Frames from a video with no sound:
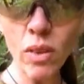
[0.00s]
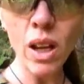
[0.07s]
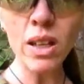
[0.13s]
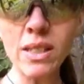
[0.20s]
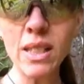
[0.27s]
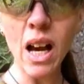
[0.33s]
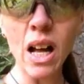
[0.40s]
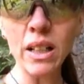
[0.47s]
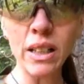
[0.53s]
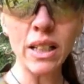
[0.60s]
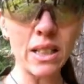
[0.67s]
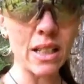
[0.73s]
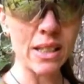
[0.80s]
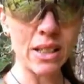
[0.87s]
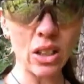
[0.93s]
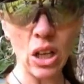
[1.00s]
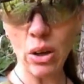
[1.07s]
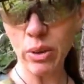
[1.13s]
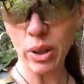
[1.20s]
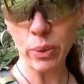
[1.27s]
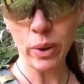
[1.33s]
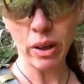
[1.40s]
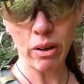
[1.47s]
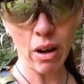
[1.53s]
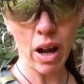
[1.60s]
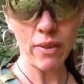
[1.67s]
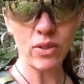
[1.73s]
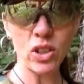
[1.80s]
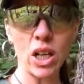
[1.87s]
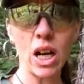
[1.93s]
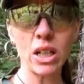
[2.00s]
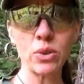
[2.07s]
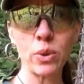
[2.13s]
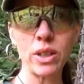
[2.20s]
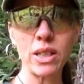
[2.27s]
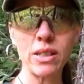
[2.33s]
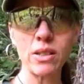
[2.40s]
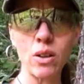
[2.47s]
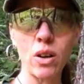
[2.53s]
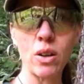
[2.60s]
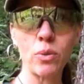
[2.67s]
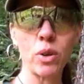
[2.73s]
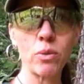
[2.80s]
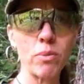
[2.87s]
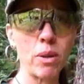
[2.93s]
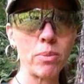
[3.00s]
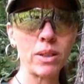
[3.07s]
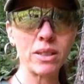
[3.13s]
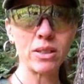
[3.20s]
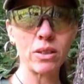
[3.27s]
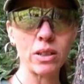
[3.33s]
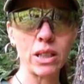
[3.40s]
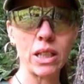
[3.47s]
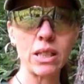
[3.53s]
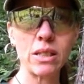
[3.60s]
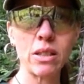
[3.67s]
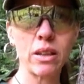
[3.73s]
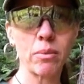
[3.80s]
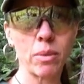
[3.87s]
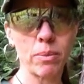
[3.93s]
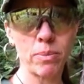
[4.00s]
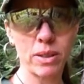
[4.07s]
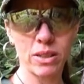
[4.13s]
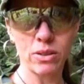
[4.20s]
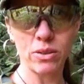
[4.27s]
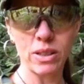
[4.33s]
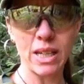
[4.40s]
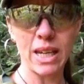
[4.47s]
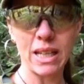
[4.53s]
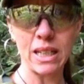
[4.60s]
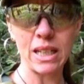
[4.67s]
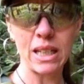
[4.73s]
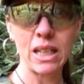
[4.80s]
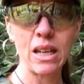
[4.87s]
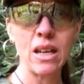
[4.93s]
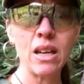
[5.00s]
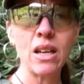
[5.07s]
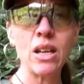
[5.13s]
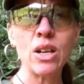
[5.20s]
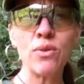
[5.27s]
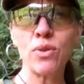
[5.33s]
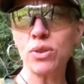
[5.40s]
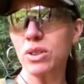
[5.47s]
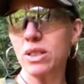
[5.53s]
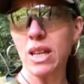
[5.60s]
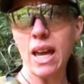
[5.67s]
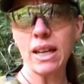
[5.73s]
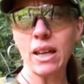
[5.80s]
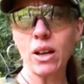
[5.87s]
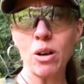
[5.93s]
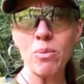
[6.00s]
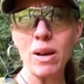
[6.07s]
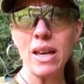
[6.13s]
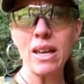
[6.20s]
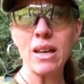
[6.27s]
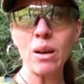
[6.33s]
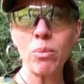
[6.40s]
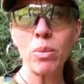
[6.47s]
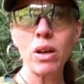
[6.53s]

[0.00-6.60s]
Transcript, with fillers: Solid, it doesn't go anywhere. I've jogged with this on with my pistol in it so that my pistol is handy versus hanging on my hip